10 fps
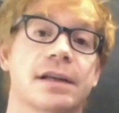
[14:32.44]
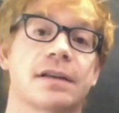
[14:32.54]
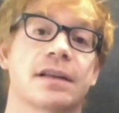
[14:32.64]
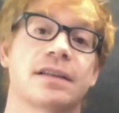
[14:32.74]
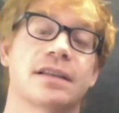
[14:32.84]

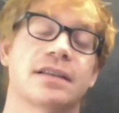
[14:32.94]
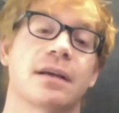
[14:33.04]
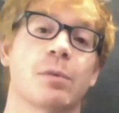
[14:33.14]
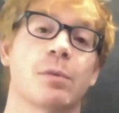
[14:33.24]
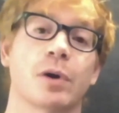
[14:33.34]
that this
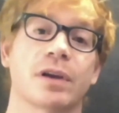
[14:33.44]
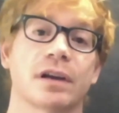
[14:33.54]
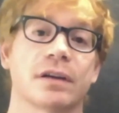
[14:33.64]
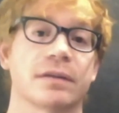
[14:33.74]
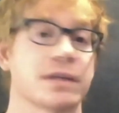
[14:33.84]
double point
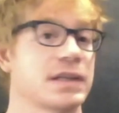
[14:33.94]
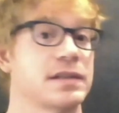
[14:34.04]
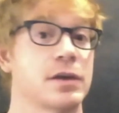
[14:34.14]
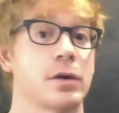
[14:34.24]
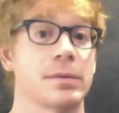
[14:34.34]
curve is
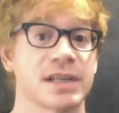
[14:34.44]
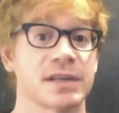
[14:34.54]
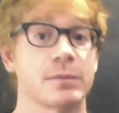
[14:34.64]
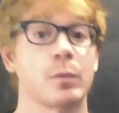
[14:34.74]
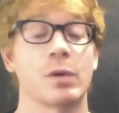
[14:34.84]
the
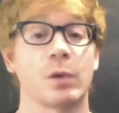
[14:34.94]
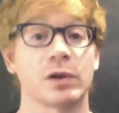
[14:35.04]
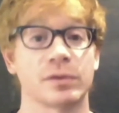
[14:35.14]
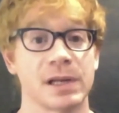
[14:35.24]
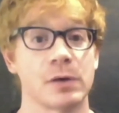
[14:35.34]
object we want
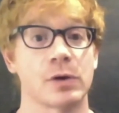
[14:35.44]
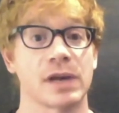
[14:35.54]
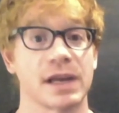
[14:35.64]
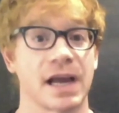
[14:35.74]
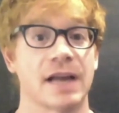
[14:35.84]
to be
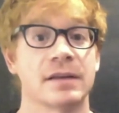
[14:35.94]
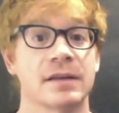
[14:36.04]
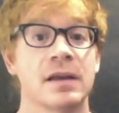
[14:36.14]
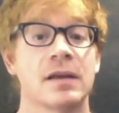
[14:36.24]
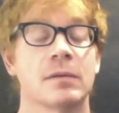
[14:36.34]
looking at,
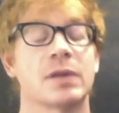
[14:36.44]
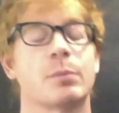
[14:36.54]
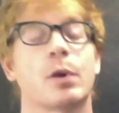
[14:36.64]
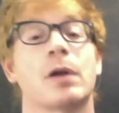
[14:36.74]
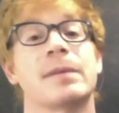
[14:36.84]
but the
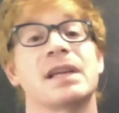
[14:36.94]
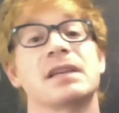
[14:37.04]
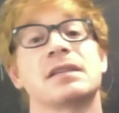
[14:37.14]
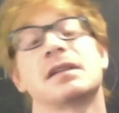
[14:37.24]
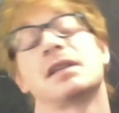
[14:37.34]
problem
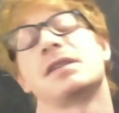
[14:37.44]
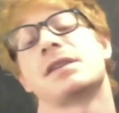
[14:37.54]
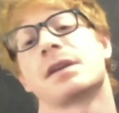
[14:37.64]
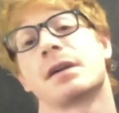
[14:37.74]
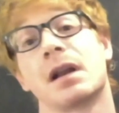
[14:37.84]
is, in
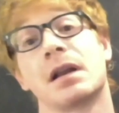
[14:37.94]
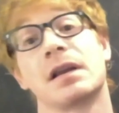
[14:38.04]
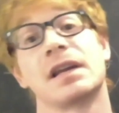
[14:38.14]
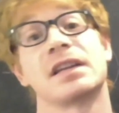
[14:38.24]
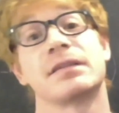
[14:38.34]
general,
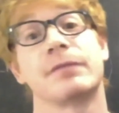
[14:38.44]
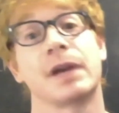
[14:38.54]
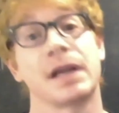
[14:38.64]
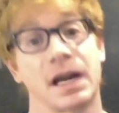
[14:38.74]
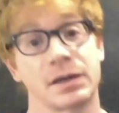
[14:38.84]
it is
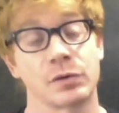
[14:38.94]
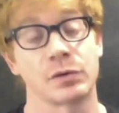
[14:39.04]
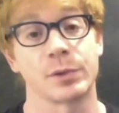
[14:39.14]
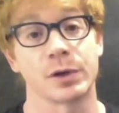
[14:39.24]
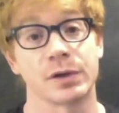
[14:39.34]
very hard to
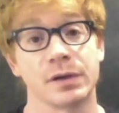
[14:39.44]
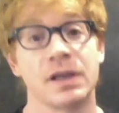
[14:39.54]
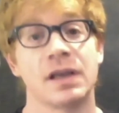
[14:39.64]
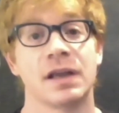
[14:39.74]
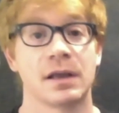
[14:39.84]
compute.
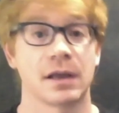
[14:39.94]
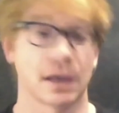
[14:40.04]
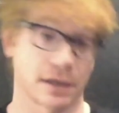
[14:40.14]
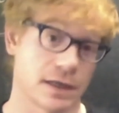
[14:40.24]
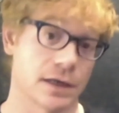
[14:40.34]

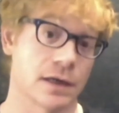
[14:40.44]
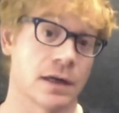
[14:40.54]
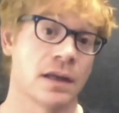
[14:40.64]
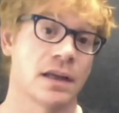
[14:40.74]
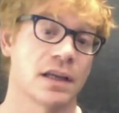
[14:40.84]

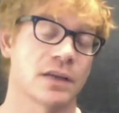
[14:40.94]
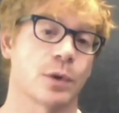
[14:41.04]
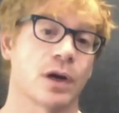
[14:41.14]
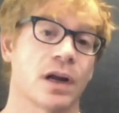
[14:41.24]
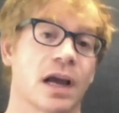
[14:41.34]
Here is
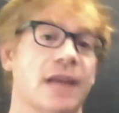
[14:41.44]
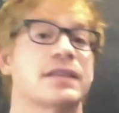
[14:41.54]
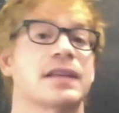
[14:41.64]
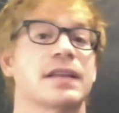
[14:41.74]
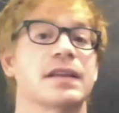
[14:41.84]
where
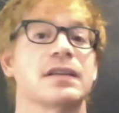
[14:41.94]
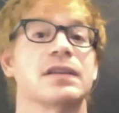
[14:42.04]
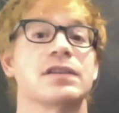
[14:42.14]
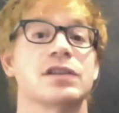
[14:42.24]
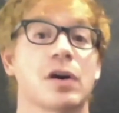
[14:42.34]
understanding the
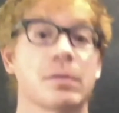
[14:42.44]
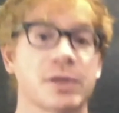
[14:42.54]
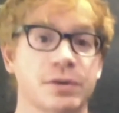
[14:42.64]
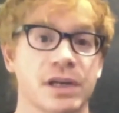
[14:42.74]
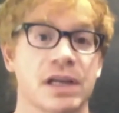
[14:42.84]

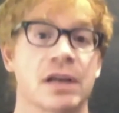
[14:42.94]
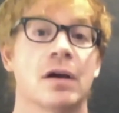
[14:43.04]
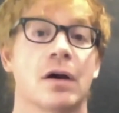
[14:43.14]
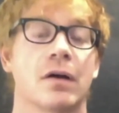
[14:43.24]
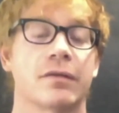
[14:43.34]
geometry
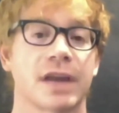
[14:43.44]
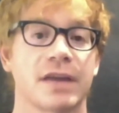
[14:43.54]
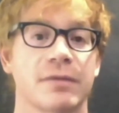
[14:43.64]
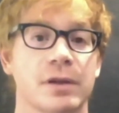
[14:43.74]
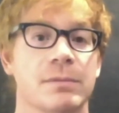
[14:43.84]
of
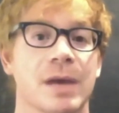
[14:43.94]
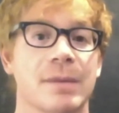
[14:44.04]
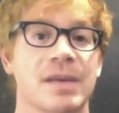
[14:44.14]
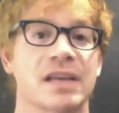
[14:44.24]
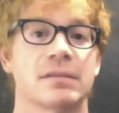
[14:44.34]
k-folding
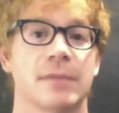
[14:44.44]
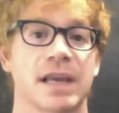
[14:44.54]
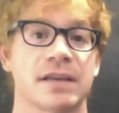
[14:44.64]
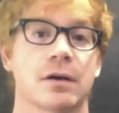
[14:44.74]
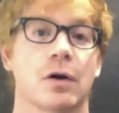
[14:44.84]
mappings
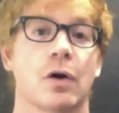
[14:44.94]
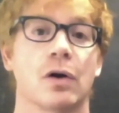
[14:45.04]
makes all the